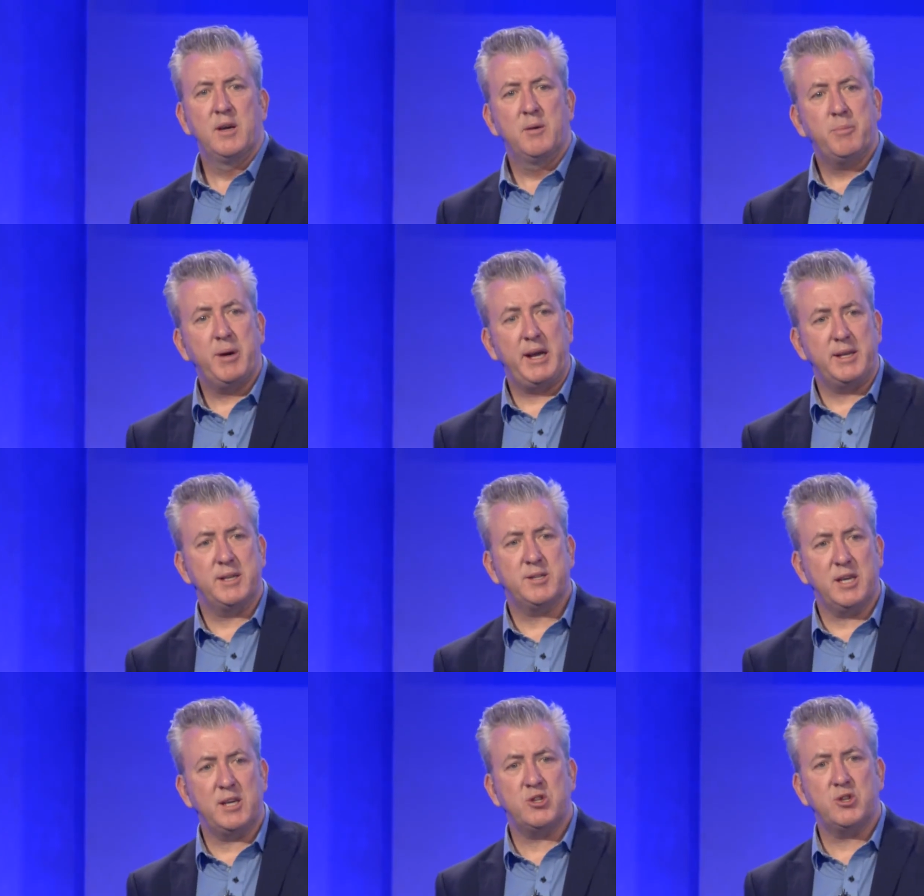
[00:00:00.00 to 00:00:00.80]
But in
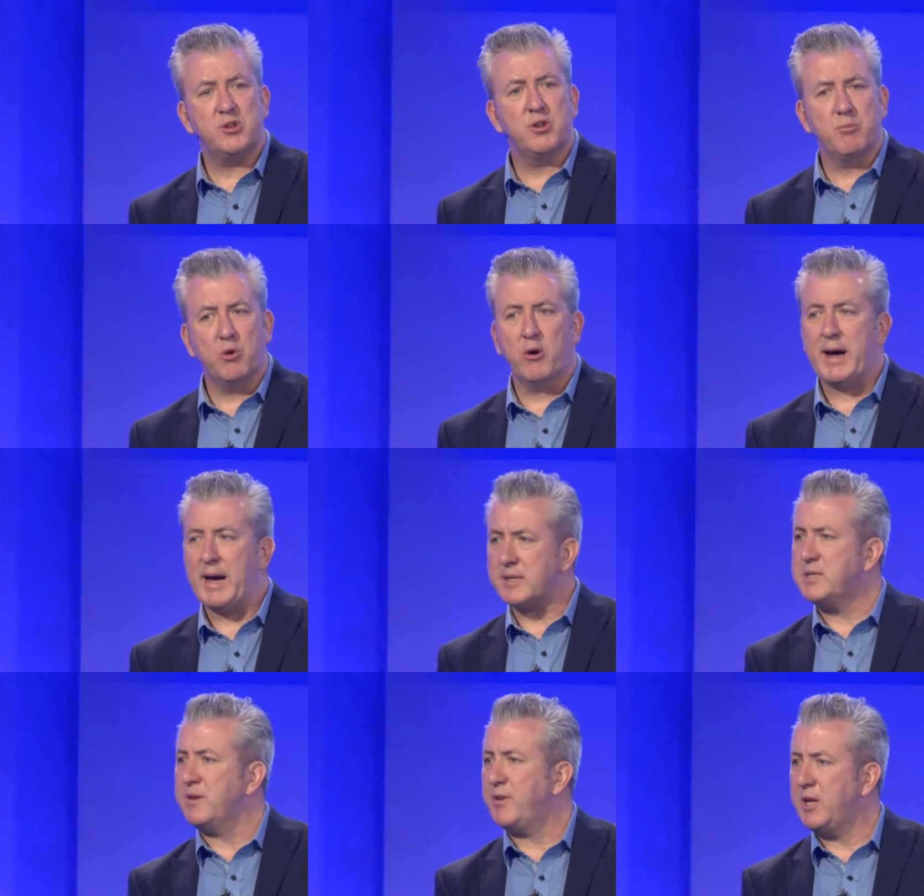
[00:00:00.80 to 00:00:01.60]
addition, the more
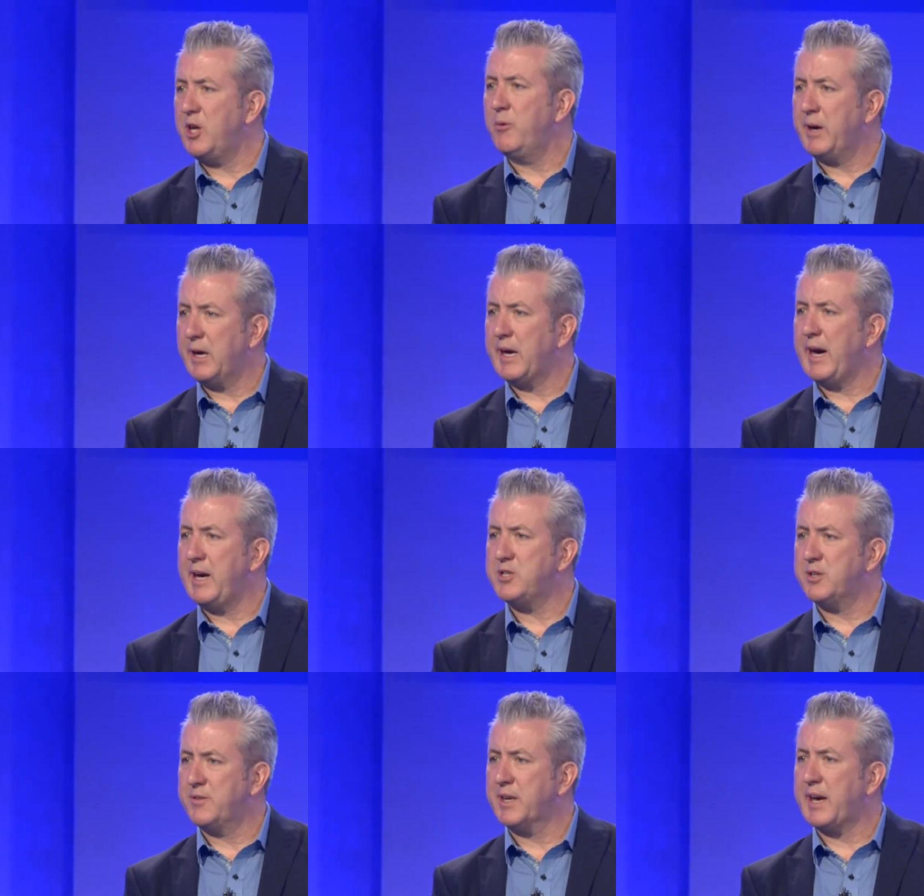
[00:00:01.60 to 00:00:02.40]
actively you
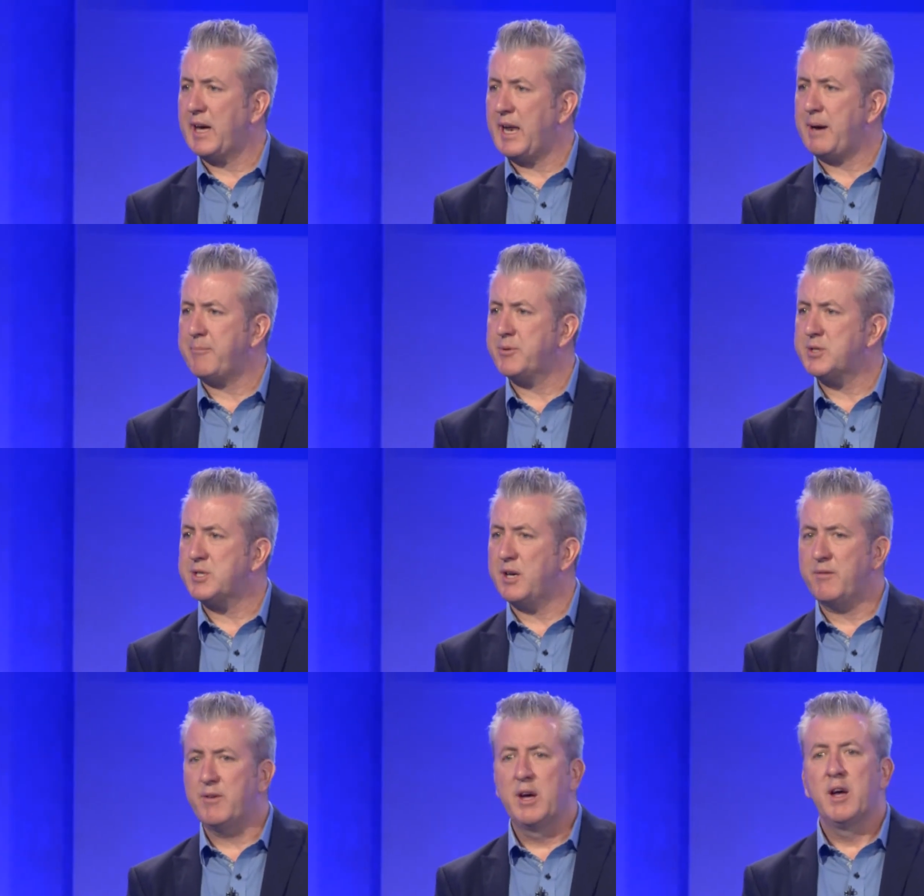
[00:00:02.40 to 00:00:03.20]
engage in the
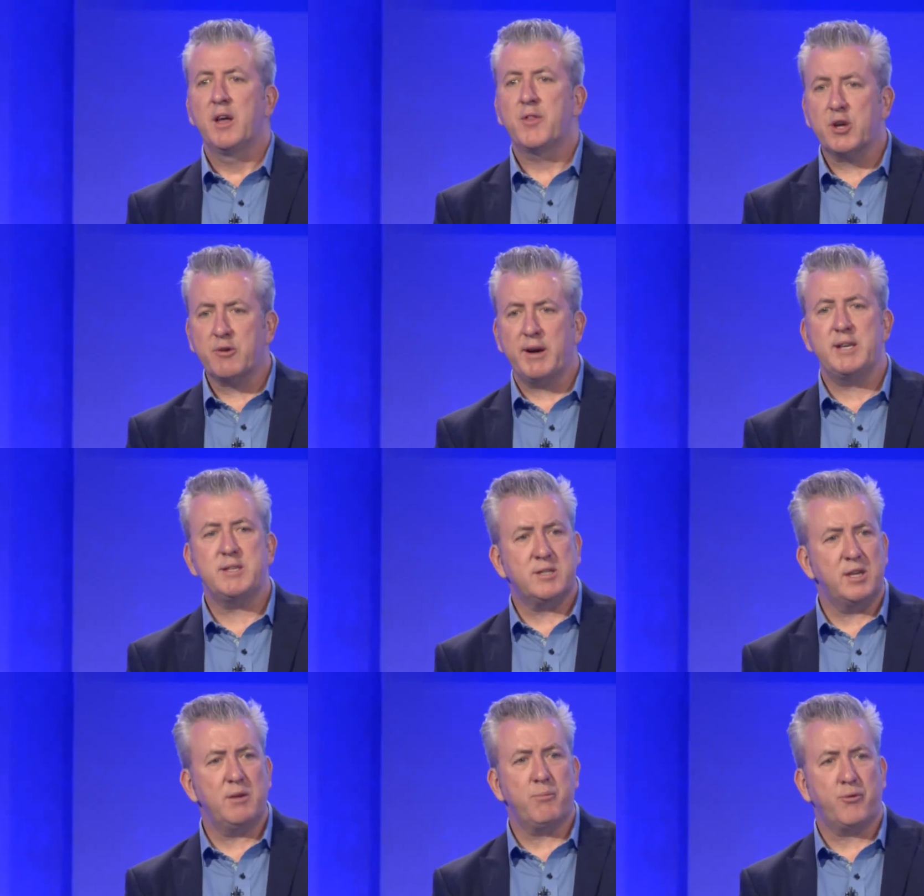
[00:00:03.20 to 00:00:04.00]
collaborative, the
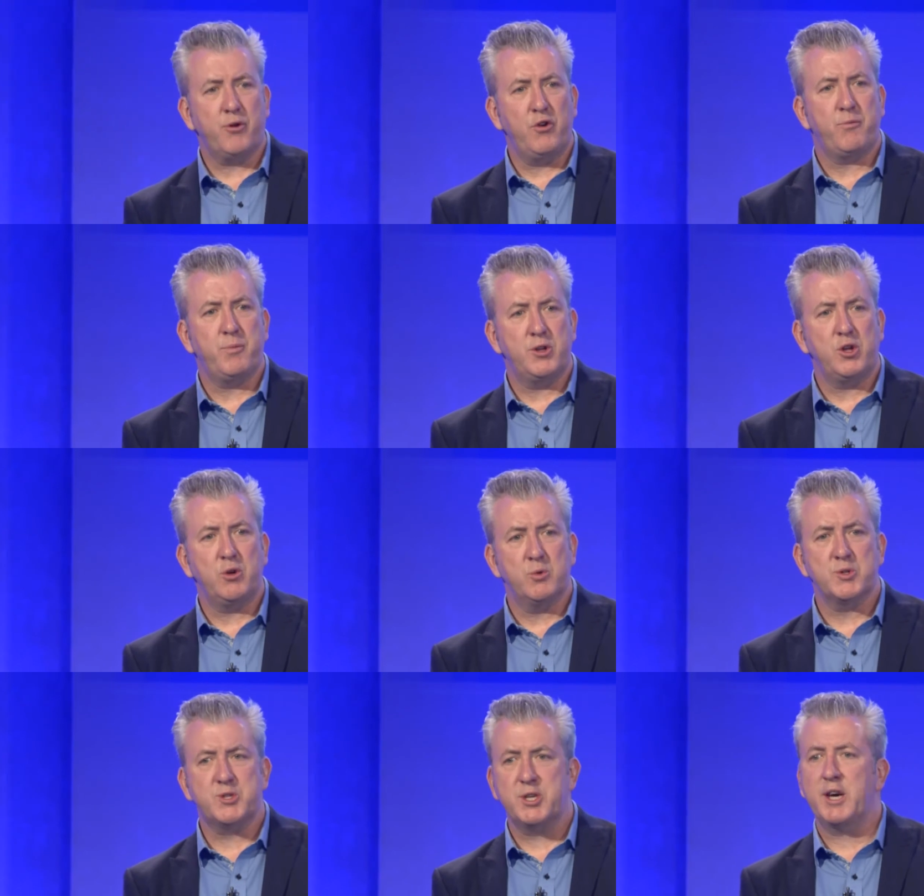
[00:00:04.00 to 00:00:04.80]
greater the improvement you
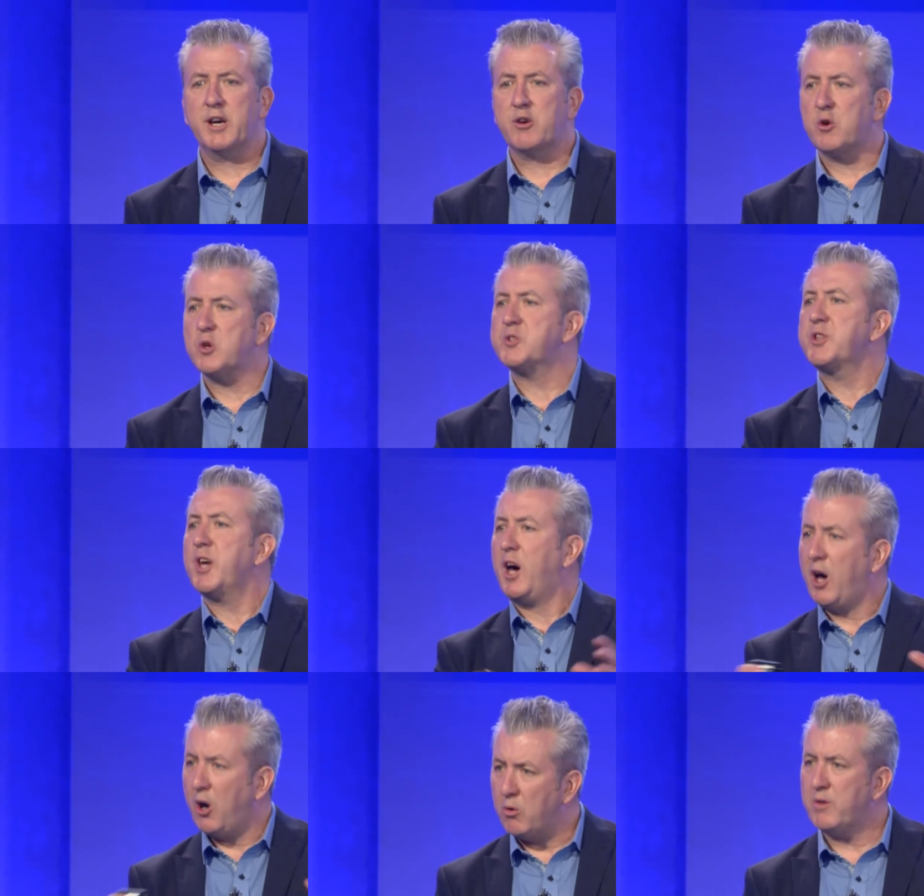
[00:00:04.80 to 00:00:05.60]
will see across the
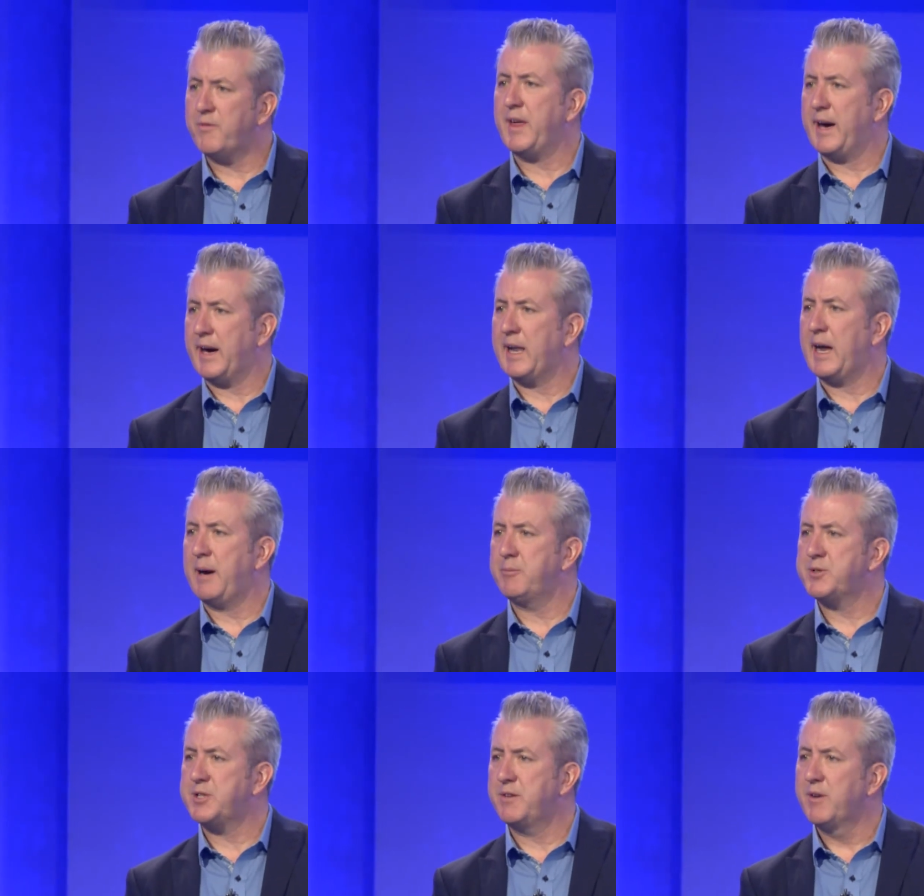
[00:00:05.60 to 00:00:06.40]
whole of that
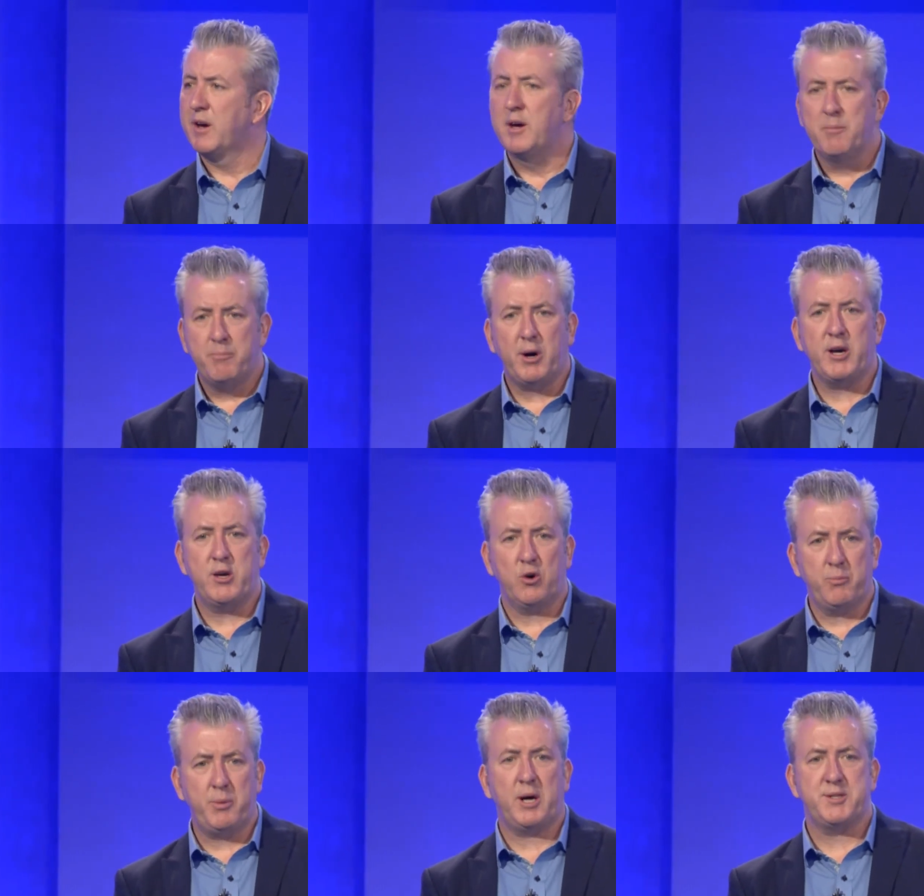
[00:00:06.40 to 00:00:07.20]
collaborative by
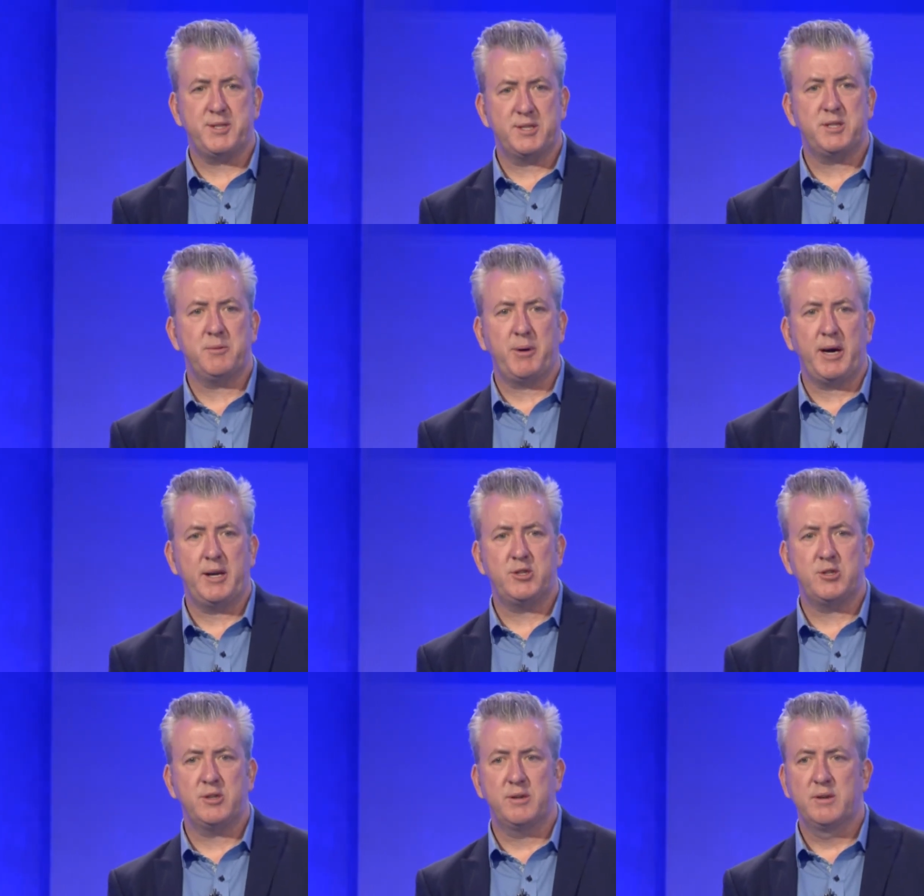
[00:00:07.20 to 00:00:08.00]
your
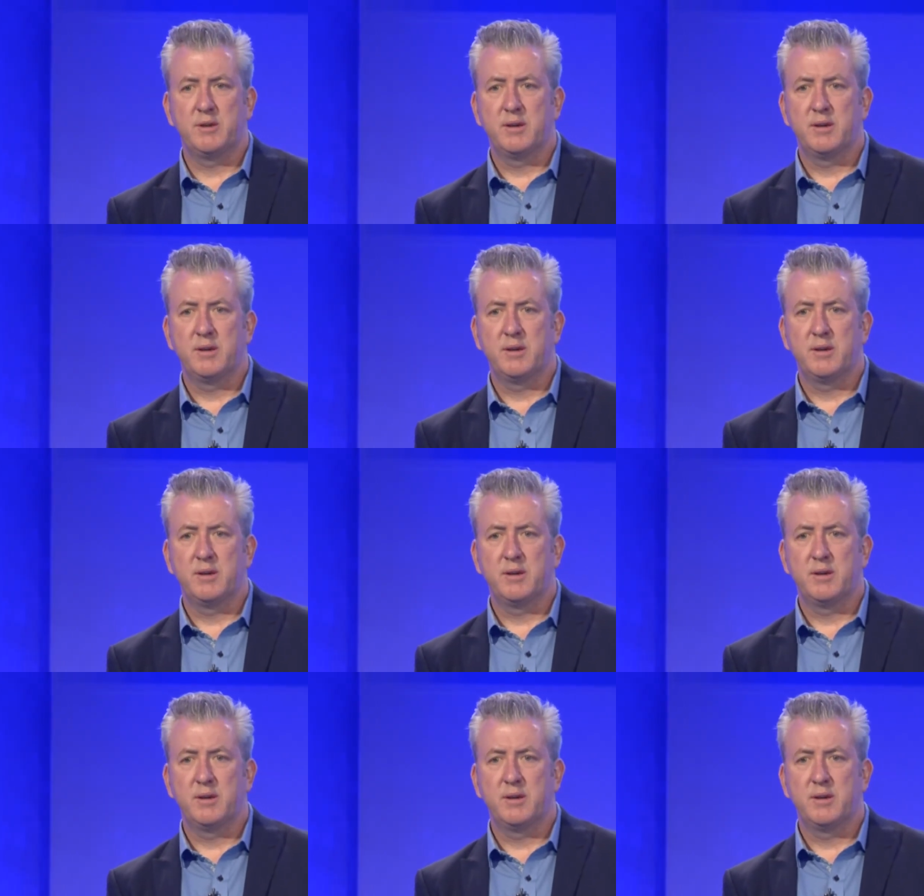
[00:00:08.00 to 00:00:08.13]
participation.